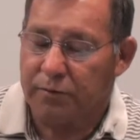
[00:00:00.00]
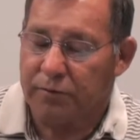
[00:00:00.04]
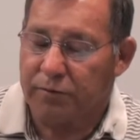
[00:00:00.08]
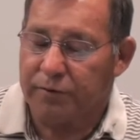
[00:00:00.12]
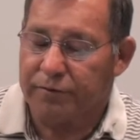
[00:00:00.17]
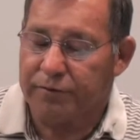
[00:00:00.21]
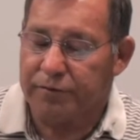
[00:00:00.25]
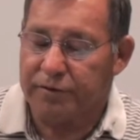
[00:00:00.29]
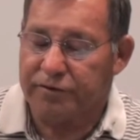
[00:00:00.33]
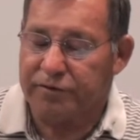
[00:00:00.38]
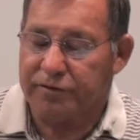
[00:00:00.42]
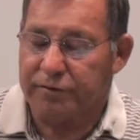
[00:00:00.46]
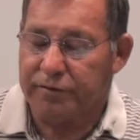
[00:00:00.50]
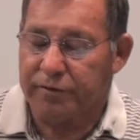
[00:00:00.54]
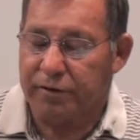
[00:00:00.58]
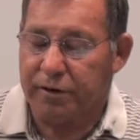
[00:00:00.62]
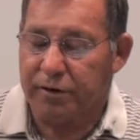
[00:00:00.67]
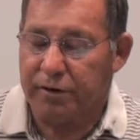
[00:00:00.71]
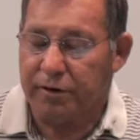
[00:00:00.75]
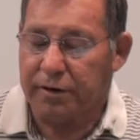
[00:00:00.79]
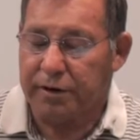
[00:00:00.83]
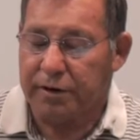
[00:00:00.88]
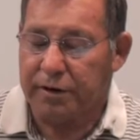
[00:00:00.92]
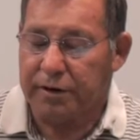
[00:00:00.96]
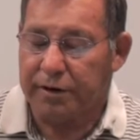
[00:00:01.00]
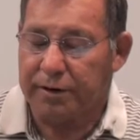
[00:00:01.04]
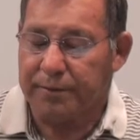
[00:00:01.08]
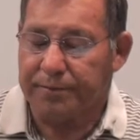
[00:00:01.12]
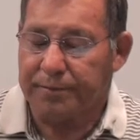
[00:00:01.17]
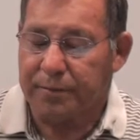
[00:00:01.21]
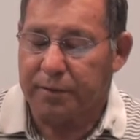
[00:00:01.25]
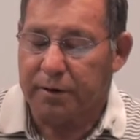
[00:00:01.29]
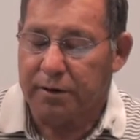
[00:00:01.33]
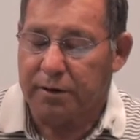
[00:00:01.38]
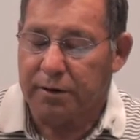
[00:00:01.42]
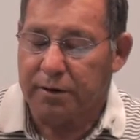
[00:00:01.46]
Well, first of all,
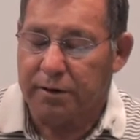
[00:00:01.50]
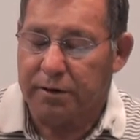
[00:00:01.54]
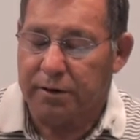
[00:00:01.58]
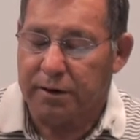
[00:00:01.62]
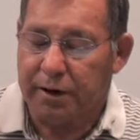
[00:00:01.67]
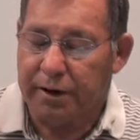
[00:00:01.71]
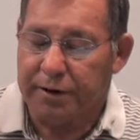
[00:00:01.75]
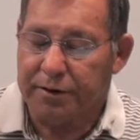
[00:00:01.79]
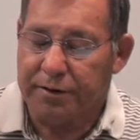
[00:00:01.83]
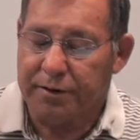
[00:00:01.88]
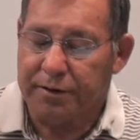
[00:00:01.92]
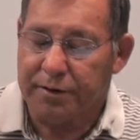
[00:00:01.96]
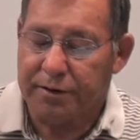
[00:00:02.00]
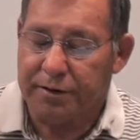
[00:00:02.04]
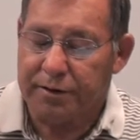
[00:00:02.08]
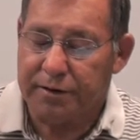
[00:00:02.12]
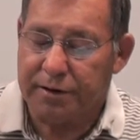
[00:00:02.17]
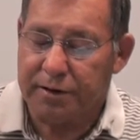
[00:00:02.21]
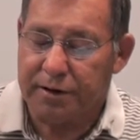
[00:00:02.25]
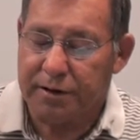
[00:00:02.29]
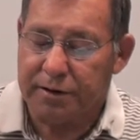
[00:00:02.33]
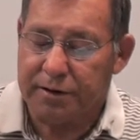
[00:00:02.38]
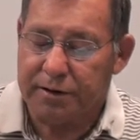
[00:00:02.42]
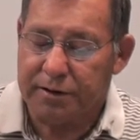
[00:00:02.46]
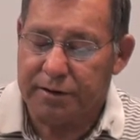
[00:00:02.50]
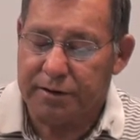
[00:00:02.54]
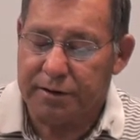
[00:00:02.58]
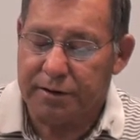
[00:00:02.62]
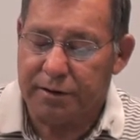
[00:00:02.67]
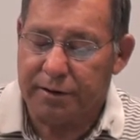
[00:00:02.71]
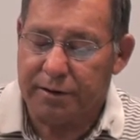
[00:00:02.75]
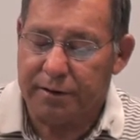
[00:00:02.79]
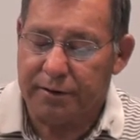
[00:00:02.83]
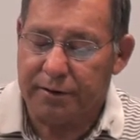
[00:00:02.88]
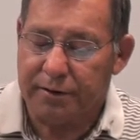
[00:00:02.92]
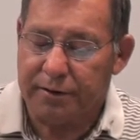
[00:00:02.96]
I think that
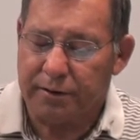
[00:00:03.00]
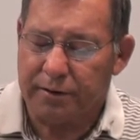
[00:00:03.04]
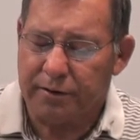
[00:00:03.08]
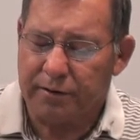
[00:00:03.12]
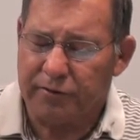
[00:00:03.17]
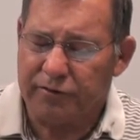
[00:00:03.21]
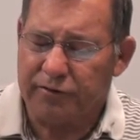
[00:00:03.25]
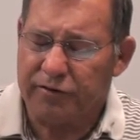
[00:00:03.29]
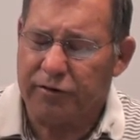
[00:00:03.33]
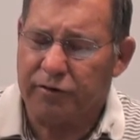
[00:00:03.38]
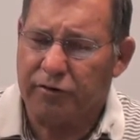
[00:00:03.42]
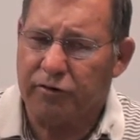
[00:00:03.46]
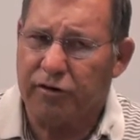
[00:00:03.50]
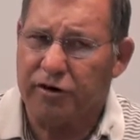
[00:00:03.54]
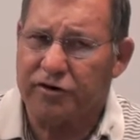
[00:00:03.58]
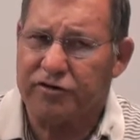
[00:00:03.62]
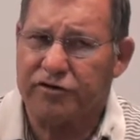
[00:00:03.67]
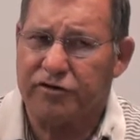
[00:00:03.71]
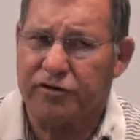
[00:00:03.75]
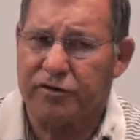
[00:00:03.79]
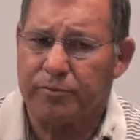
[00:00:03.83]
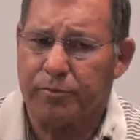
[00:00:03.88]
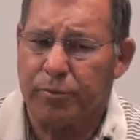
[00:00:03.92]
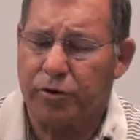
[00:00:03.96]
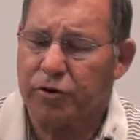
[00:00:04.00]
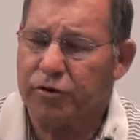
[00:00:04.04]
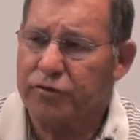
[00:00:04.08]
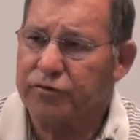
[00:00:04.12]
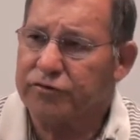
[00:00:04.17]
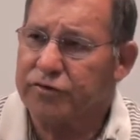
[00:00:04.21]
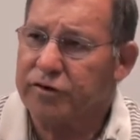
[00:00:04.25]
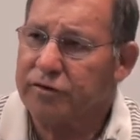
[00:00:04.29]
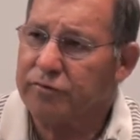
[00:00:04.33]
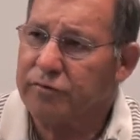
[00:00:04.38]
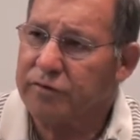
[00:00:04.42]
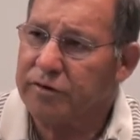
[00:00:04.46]
there was a question
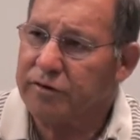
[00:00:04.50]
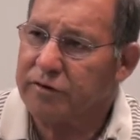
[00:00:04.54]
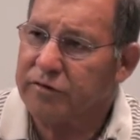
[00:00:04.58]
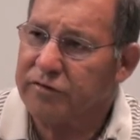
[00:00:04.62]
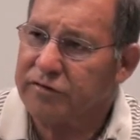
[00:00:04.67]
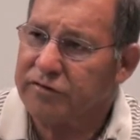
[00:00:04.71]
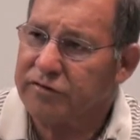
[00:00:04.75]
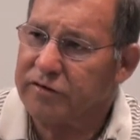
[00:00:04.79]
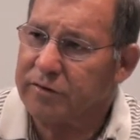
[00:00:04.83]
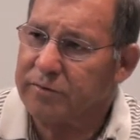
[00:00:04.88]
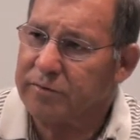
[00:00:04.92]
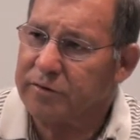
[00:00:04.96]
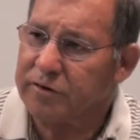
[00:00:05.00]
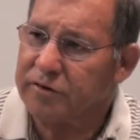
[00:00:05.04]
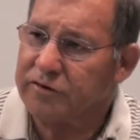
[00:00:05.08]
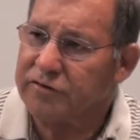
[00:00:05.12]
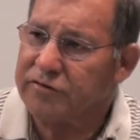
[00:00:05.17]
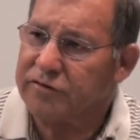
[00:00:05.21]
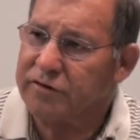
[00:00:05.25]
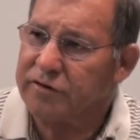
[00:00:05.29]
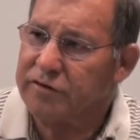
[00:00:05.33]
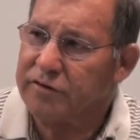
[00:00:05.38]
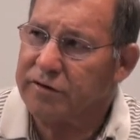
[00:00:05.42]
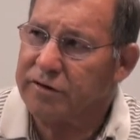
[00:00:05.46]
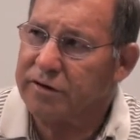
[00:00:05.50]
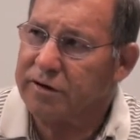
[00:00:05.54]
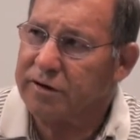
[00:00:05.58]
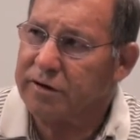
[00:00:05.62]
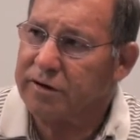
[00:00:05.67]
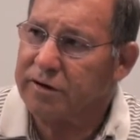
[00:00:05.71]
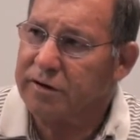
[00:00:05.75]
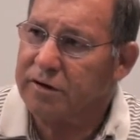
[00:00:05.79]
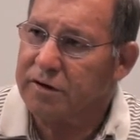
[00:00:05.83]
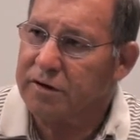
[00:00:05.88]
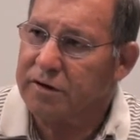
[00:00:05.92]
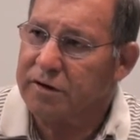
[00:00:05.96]
posed at one of the seminars the other
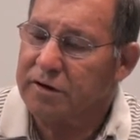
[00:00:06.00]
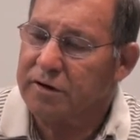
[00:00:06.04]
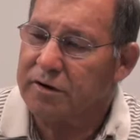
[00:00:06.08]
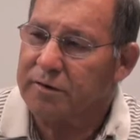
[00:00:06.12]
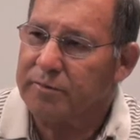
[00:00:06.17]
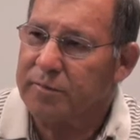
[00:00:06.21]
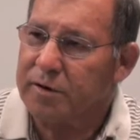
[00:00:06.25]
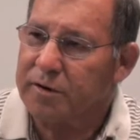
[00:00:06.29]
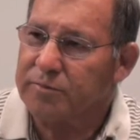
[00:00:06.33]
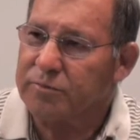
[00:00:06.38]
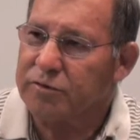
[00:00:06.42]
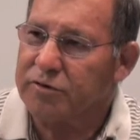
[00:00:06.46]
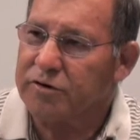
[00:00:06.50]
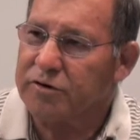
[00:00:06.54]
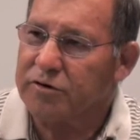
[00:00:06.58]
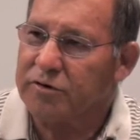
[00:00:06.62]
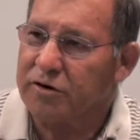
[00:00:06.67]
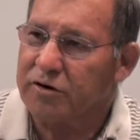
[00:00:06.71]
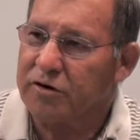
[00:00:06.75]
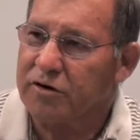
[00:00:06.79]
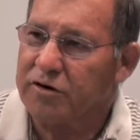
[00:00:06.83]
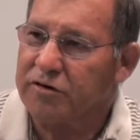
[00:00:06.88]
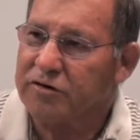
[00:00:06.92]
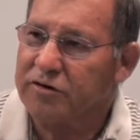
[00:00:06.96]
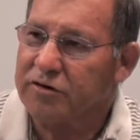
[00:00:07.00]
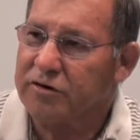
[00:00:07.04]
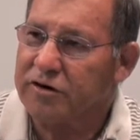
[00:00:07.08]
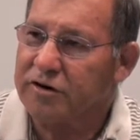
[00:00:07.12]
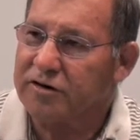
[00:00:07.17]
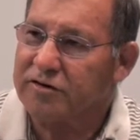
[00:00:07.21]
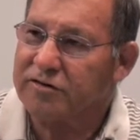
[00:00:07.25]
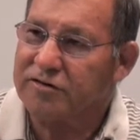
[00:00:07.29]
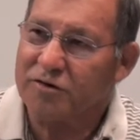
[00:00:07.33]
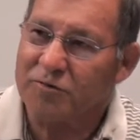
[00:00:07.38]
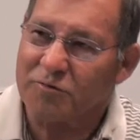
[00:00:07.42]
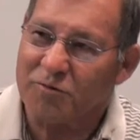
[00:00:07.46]
day about putting all your
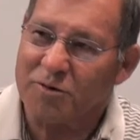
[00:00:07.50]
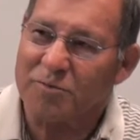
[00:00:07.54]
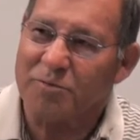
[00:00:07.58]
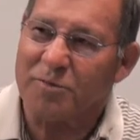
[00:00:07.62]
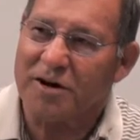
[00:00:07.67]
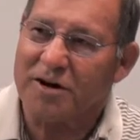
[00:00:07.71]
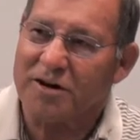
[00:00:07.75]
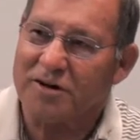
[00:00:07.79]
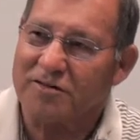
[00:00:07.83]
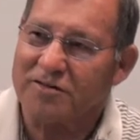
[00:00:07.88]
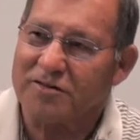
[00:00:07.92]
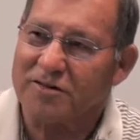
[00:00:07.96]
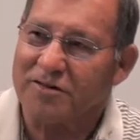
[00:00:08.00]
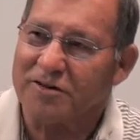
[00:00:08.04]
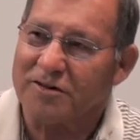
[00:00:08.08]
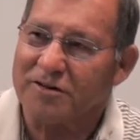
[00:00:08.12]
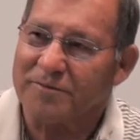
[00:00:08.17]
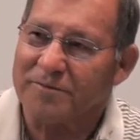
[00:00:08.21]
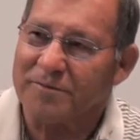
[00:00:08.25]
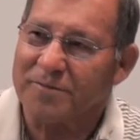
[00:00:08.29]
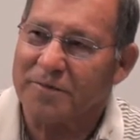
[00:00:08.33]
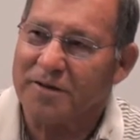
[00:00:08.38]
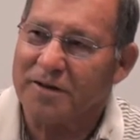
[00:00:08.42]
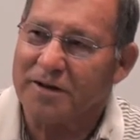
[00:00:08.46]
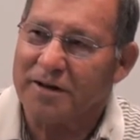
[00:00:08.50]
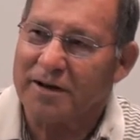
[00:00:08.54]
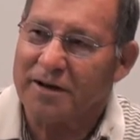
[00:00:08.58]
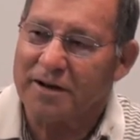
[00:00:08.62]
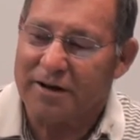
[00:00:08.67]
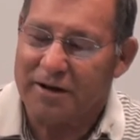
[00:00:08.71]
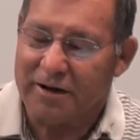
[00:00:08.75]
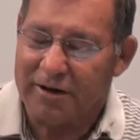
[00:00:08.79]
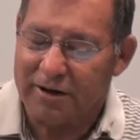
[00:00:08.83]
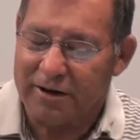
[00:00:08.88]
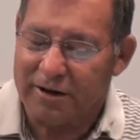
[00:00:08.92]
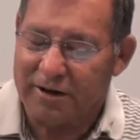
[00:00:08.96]
eggs in one basket.
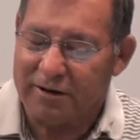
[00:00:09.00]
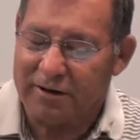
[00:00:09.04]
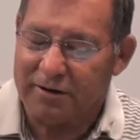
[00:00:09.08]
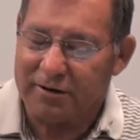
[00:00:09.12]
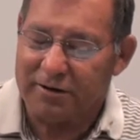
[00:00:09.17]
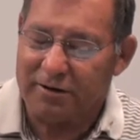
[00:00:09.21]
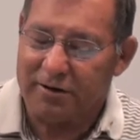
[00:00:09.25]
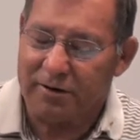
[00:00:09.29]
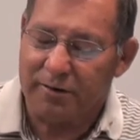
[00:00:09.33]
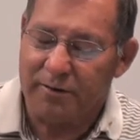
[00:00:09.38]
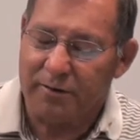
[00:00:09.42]
And